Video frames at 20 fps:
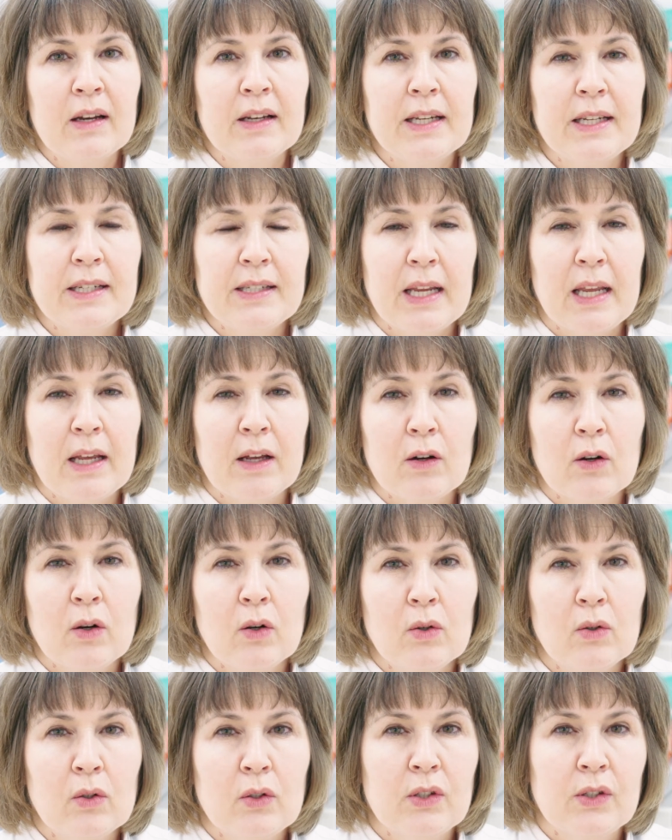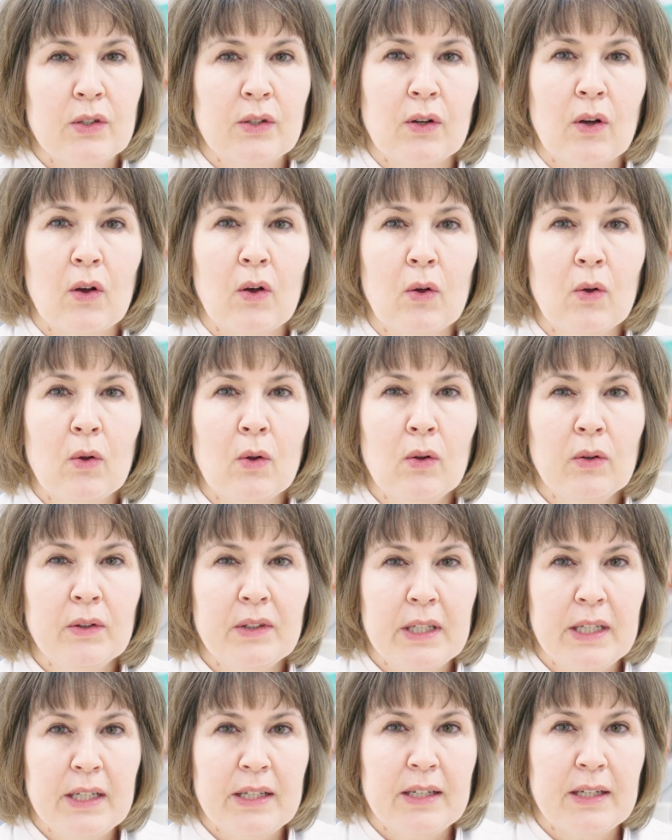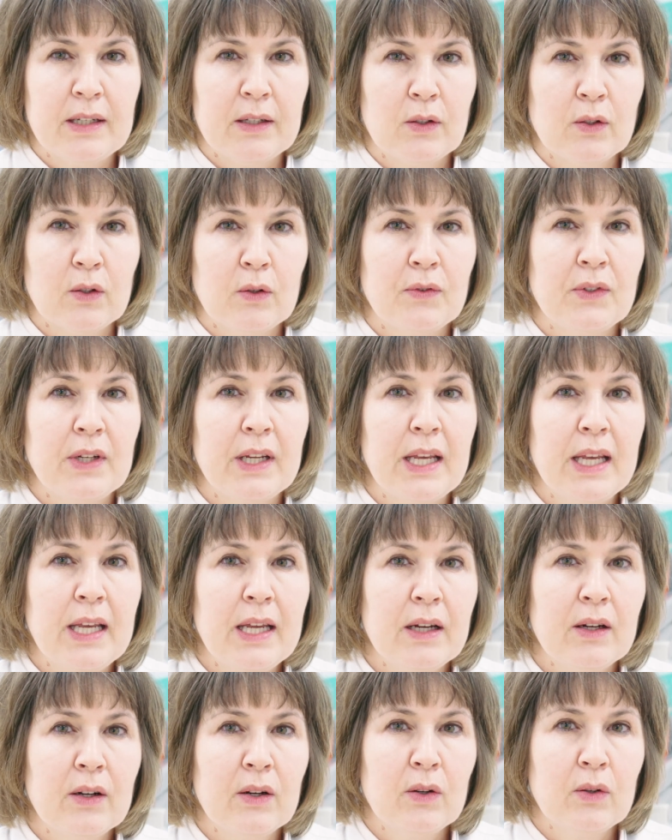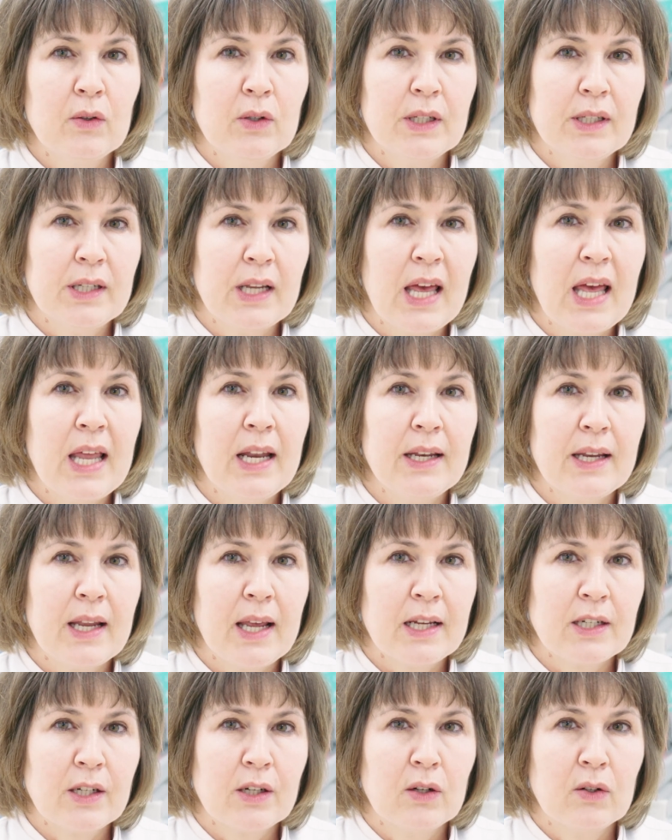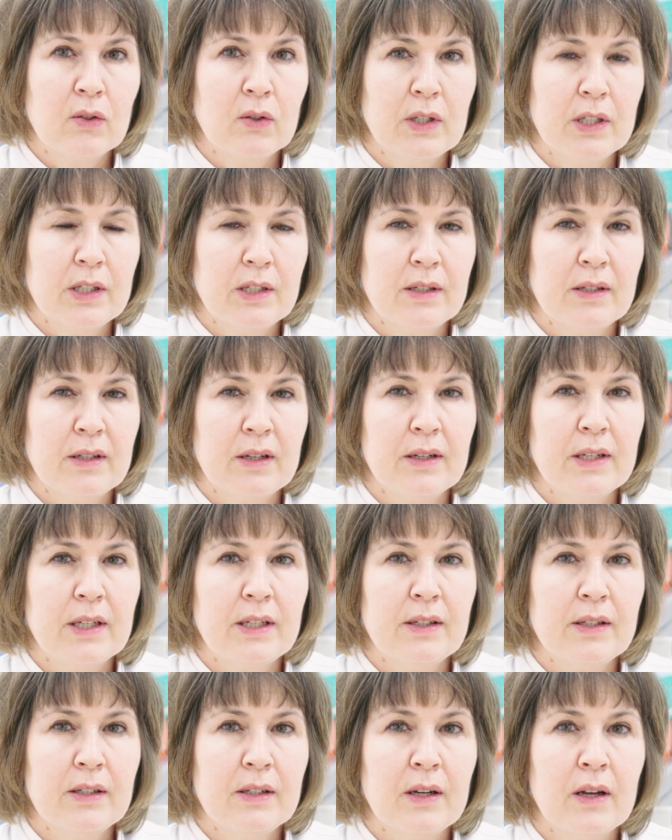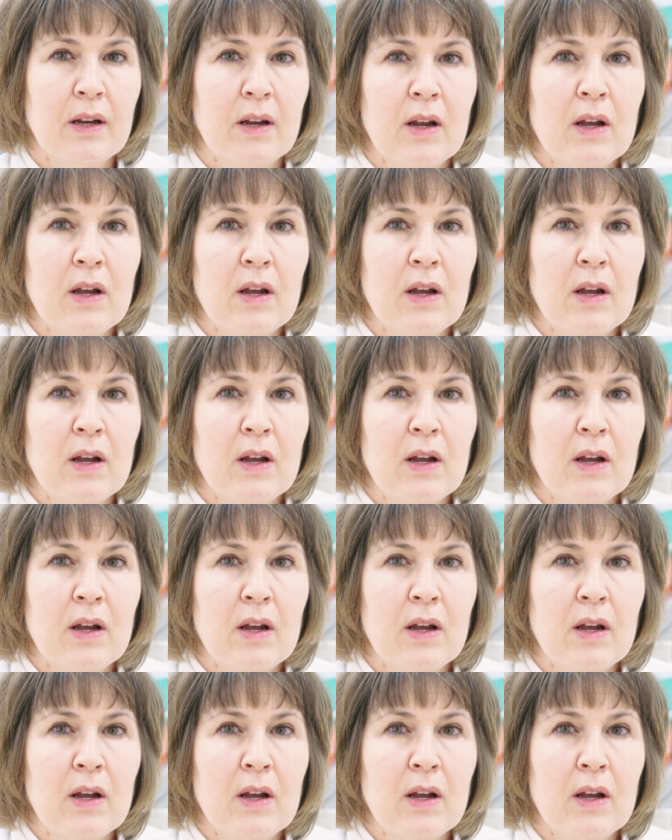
This includes all details of the included and excluded studies,